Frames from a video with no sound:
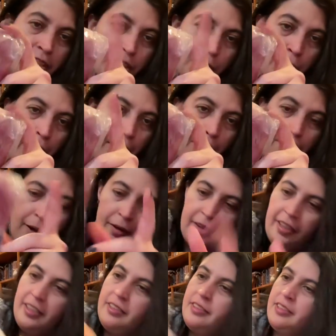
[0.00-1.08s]
is
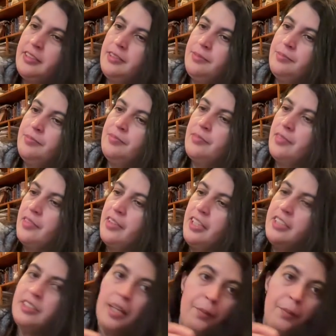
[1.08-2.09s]
cranberries. This,